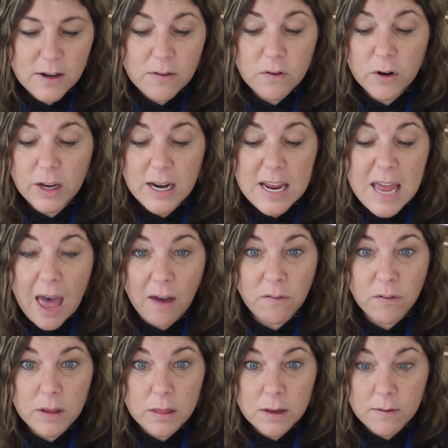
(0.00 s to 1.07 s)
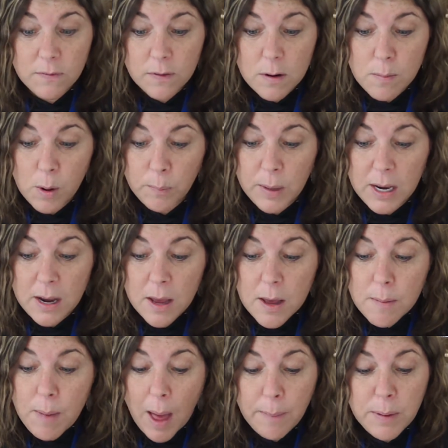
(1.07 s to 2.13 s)
Forgetting everything for a moment,
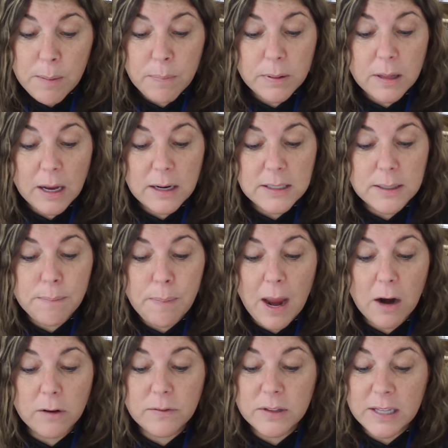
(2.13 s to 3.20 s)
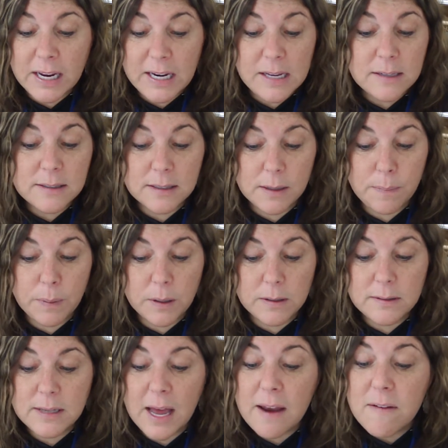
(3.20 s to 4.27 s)
Poppy plucked a pair of lady
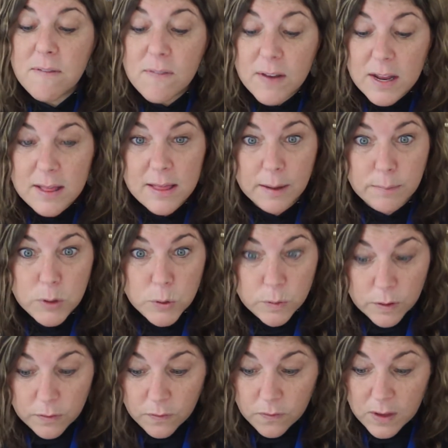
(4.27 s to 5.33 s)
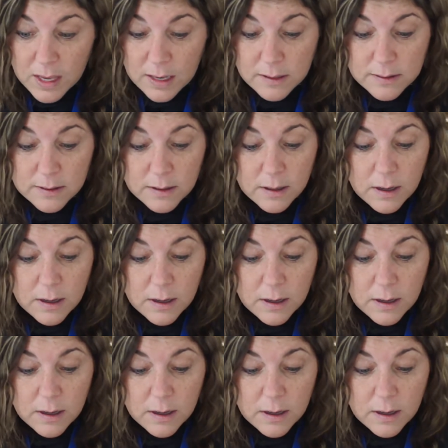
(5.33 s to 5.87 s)
slippers and fitted them to her feet.